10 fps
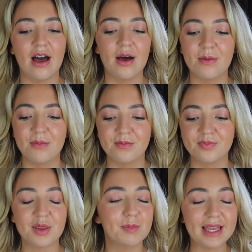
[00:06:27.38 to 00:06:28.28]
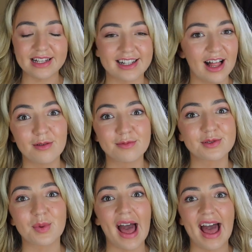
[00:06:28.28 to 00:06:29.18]
um, beach
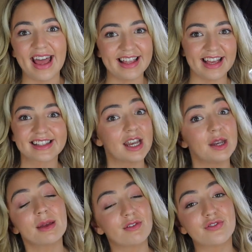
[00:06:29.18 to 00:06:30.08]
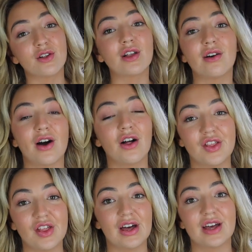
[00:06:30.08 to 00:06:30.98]
clubs, where it's going to be full of
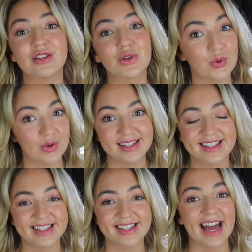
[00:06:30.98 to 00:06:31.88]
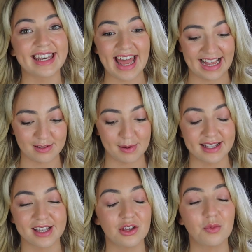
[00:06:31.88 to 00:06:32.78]
other tourists and
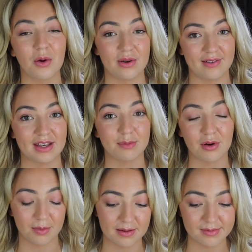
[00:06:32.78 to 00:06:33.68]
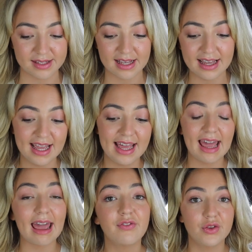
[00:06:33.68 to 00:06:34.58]
expats, so you won't have any problems.
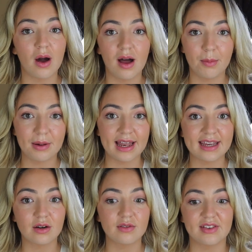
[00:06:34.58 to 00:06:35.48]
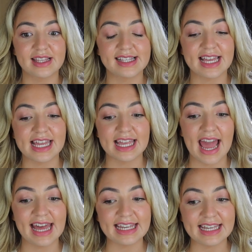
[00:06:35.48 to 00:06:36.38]
If you are planning on visiting
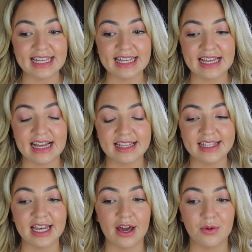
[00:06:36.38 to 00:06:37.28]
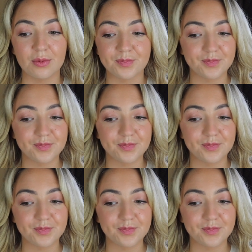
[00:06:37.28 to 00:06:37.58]
any, you know,